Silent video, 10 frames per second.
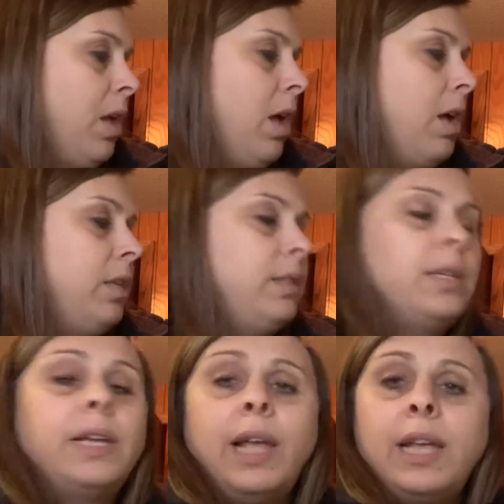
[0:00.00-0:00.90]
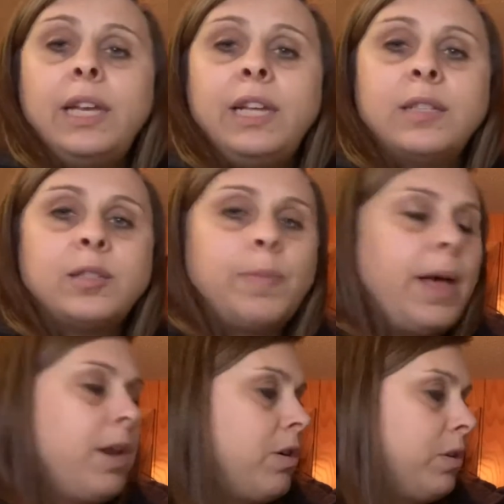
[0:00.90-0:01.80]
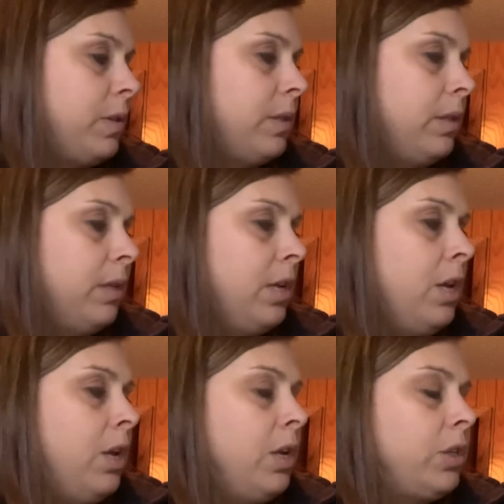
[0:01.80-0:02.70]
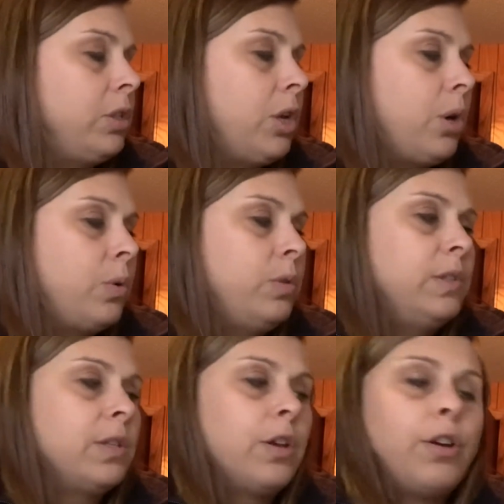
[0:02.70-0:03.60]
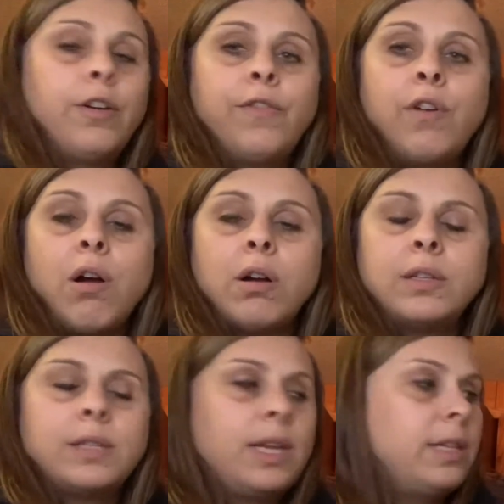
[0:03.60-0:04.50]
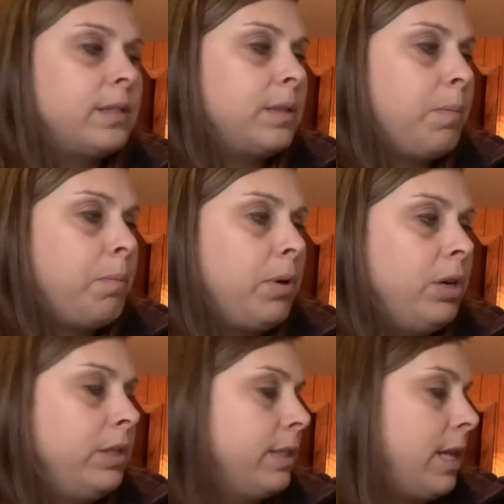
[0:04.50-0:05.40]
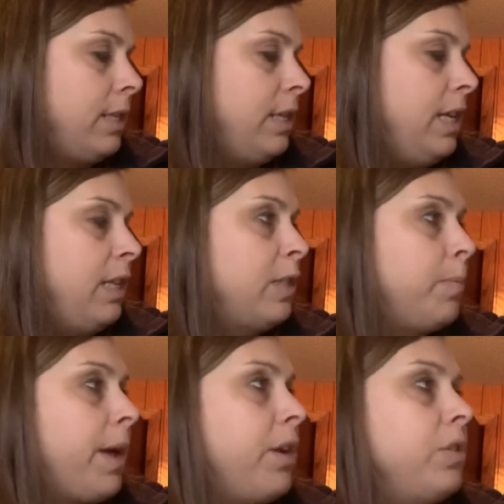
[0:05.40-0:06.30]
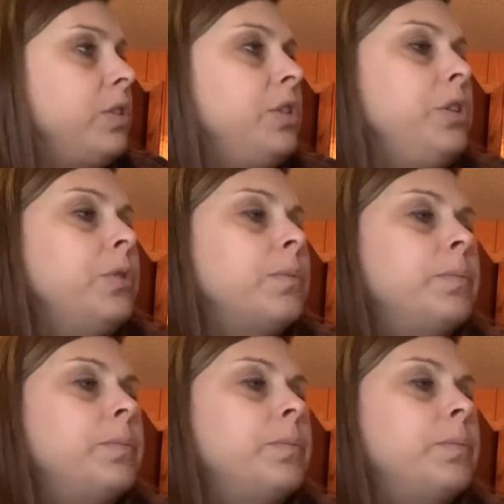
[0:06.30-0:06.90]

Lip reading: hunt and eat spiders. Toads, frogs, and some birds like to eat spiders too.